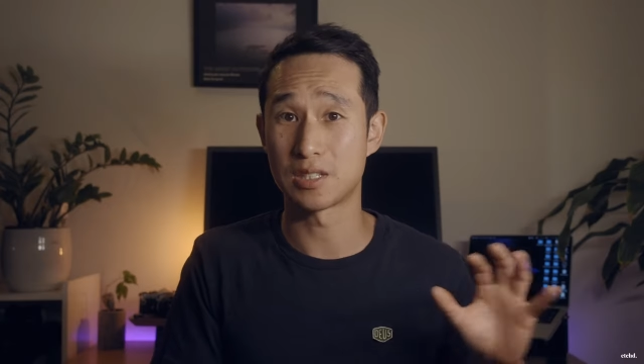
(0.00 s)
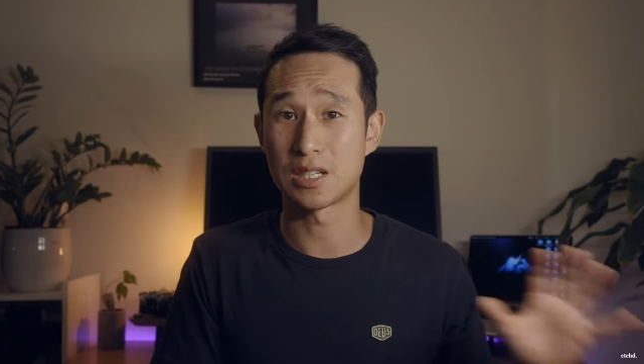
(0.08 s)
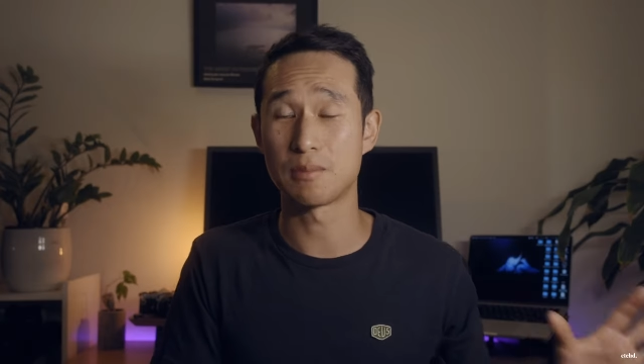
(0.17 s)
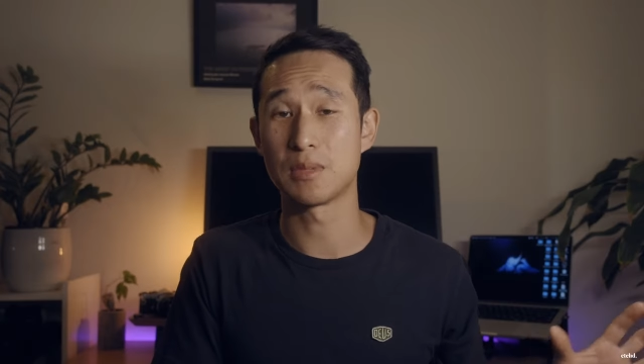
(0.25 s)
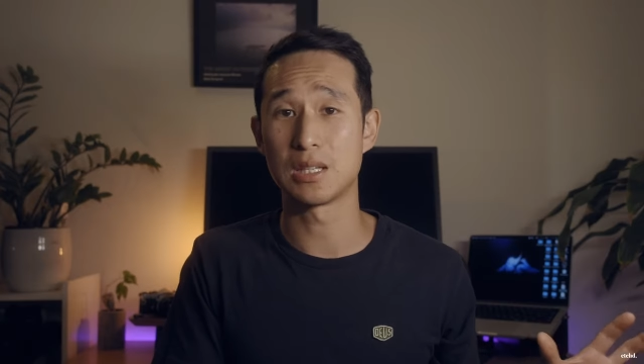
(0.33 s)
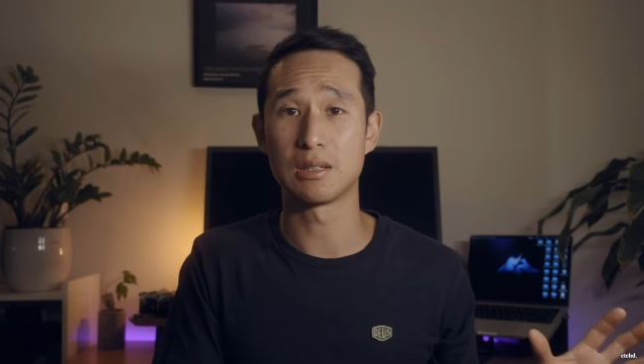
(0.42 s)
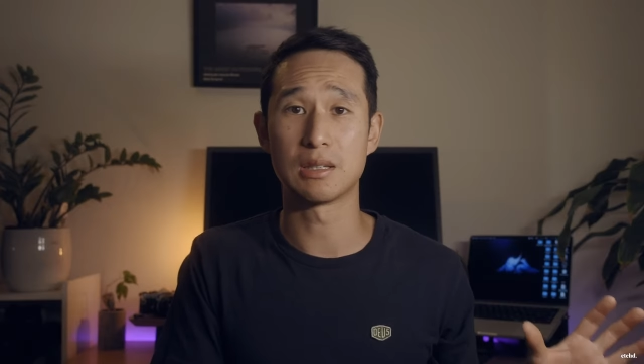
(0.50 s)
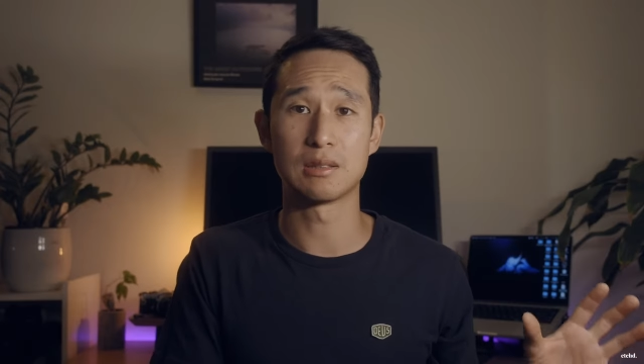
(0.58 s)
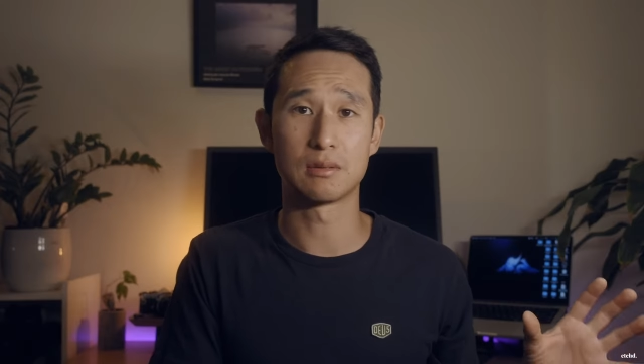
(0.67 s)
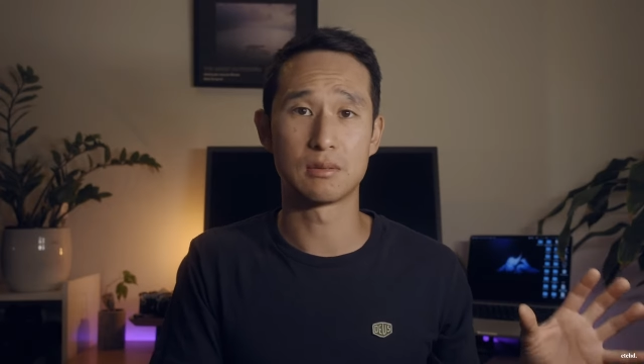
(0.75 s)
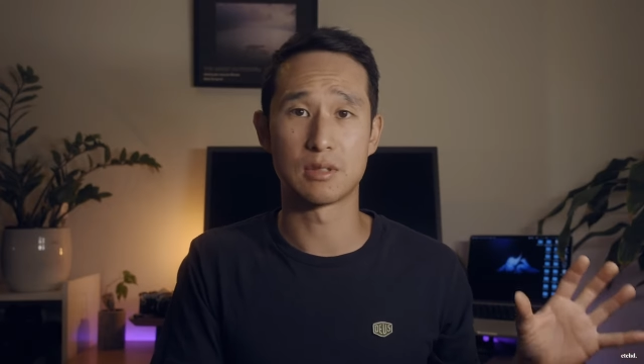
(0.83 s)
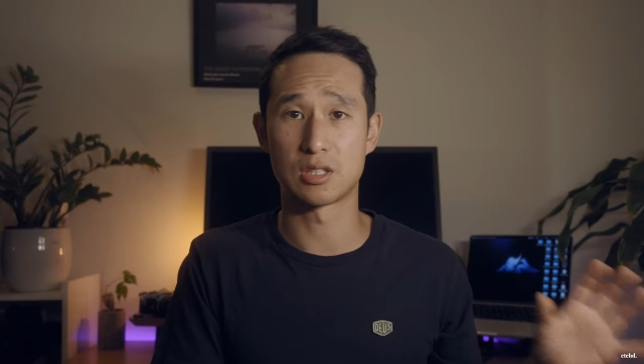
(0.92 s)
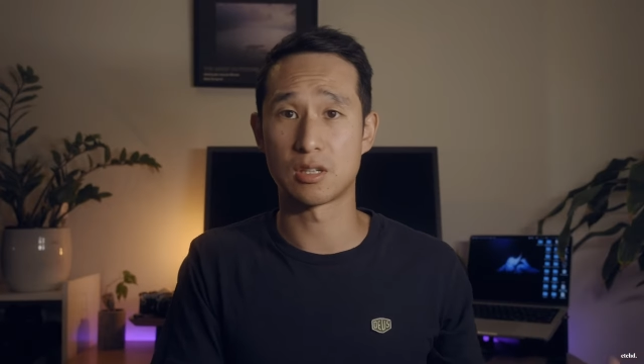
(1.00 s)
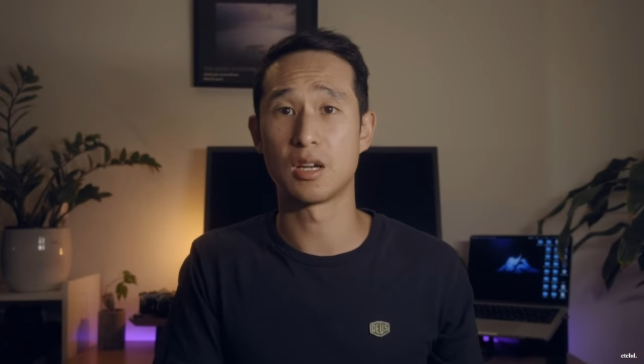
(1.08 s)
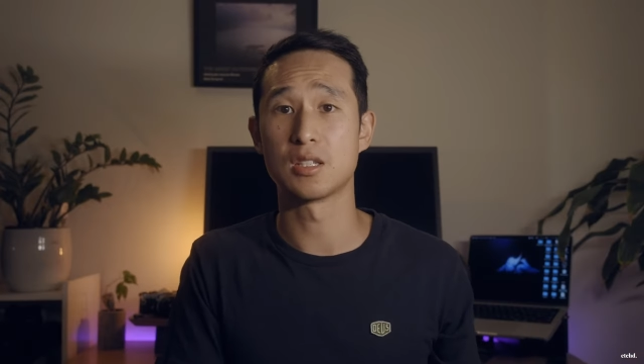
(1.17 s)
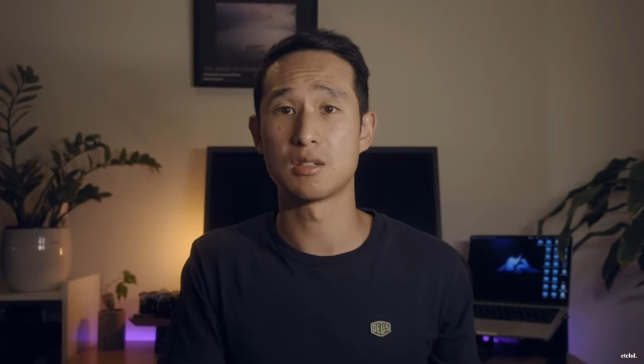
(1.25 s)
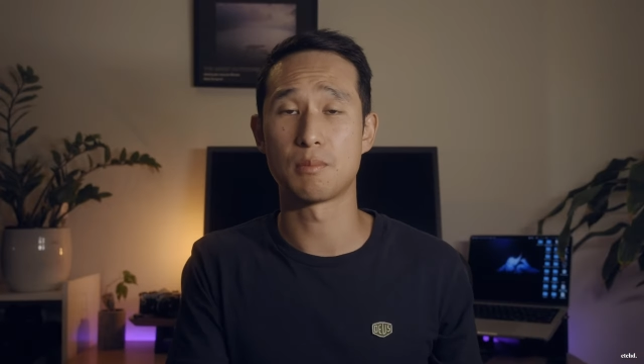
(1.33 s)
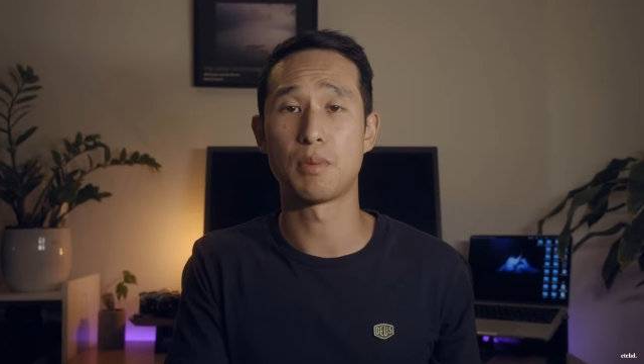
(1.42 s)
something the
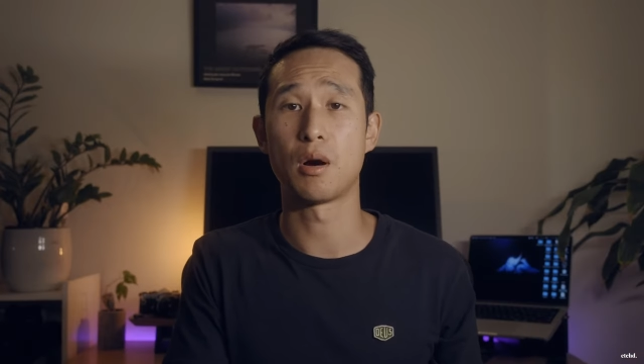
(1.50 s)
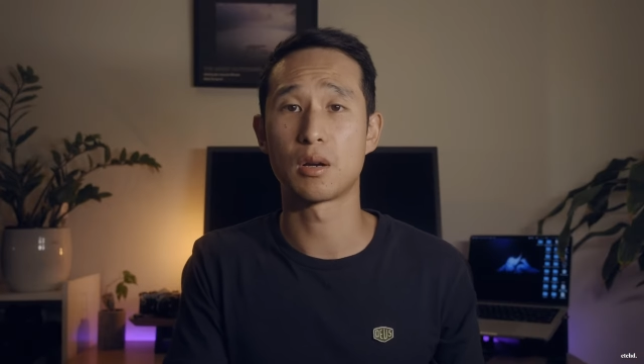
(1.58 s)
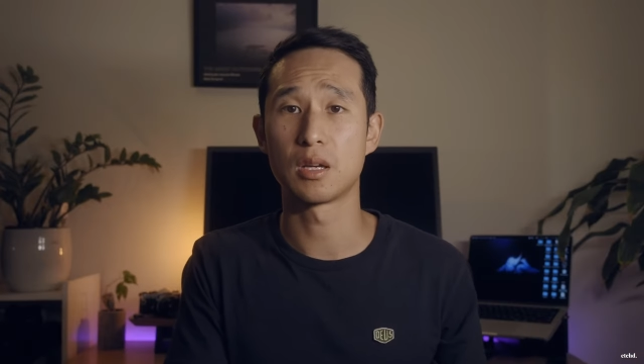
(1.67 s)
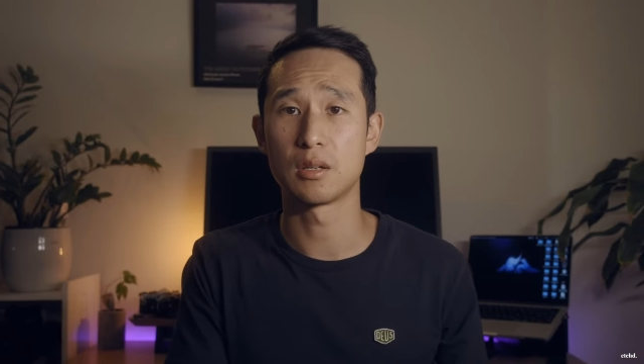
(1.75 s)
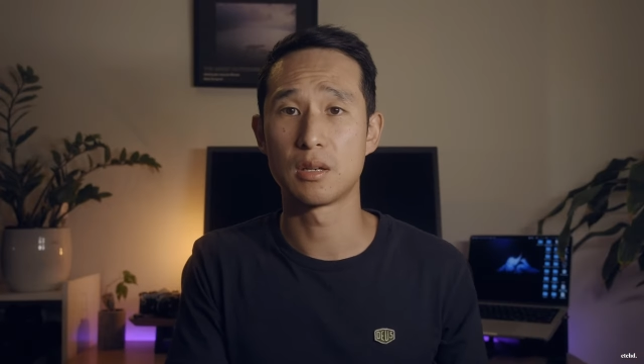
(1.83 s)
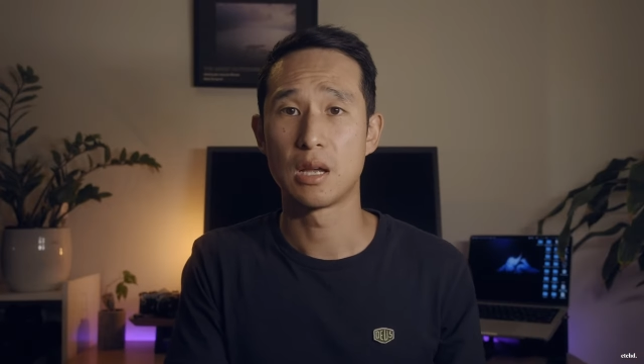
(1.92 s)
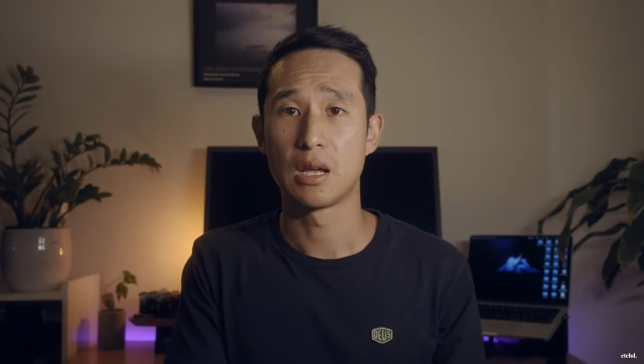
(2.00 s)
size of the Pocket,